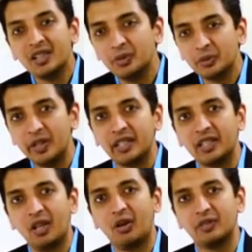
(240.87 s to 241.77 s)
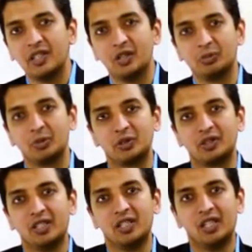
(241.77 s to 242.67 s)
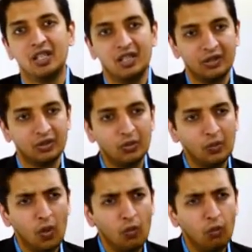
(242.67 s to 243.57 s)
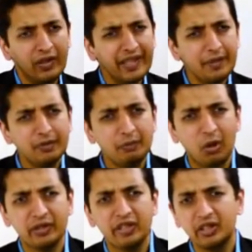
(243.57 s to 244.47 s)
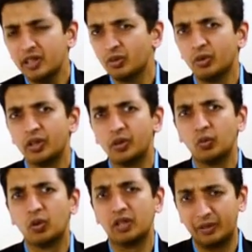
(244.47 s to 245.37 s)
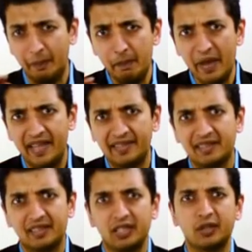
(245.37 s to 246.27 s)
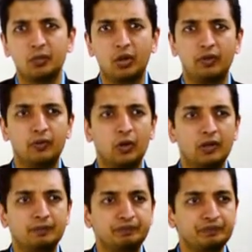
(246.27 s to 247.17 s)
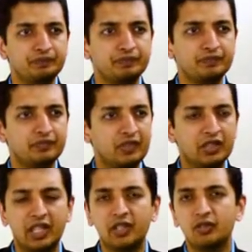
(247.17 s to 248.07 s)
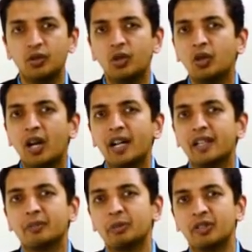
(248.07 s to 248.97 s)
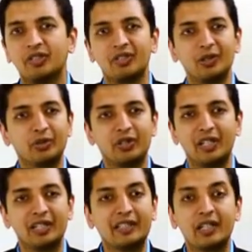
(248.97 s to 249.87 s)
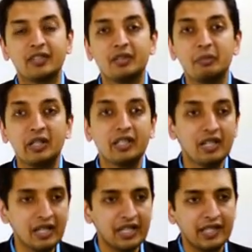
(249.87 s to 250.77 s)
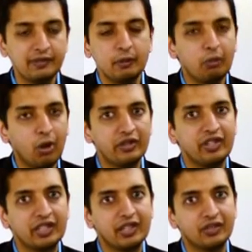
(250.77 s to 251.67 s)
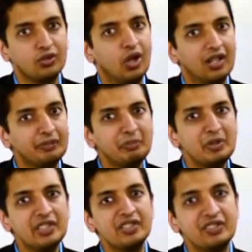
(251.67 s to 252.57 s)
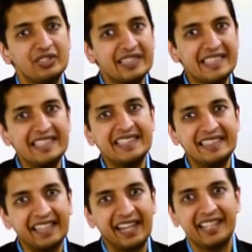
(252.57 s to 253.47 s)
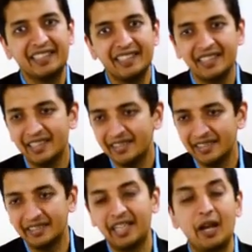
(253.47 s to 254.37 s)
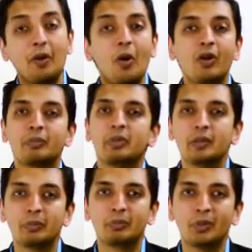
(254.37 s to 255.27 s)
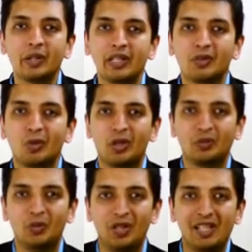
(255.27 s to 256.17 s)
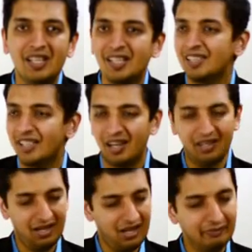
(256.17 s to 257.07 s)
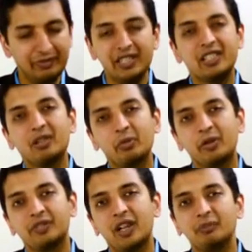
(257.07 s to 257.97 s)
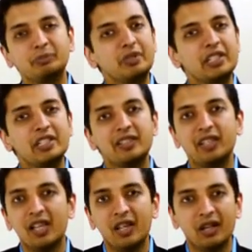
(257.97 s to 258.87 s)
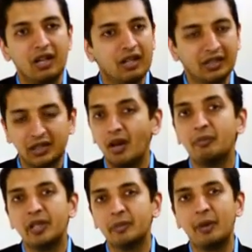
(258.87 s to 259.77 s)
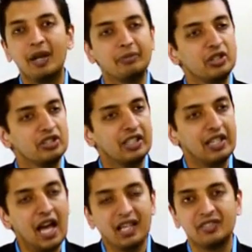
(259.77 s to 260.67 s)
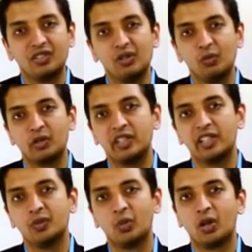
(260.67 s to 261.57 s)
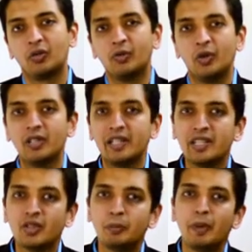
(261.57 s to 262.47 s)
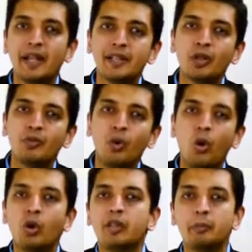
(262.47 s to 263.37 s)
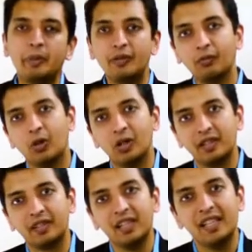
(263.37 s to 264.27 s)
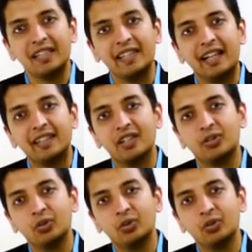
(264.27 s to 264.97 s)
to take care of the output. So what type of project is going to work best in Waterfall? There is no 100% solution, and it doesn't mean if the project does not meet these criteria, it cannot be put in Waterfall. There are umpteen number of companies, government departments that are still working in Waterfall in spite of all the pitfalls that are